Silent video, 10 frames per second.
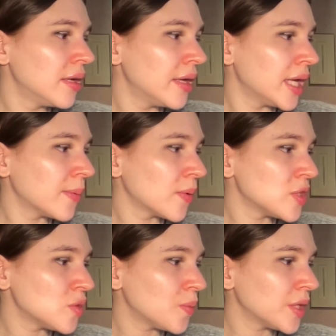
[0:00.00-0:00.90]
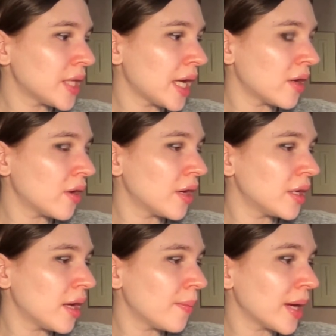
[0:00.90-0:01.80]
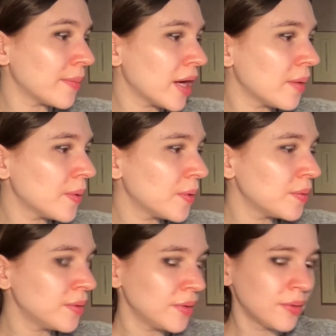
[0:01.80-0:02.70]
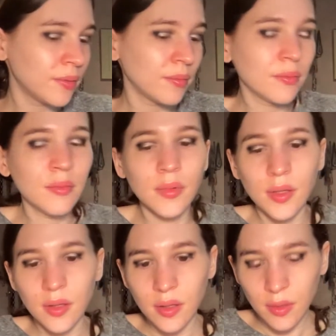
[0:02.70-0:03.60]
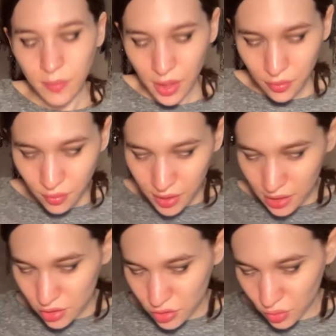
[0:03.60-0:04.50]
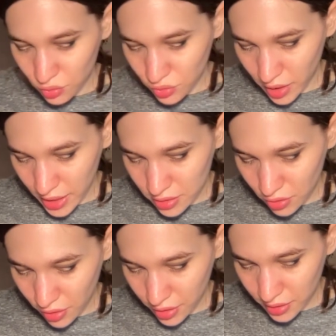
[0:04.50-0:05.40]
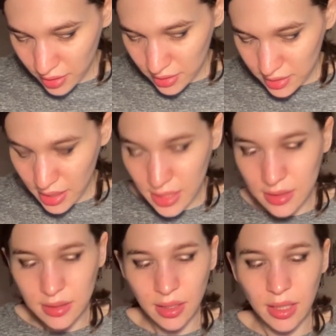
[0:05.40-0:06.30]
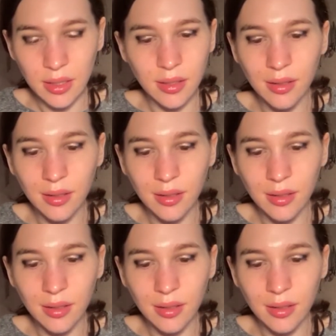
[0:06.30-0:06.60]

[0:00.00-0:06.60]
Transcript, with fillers: And I'm going to put that on my brow bone. My throat gets so dry talking these days, like...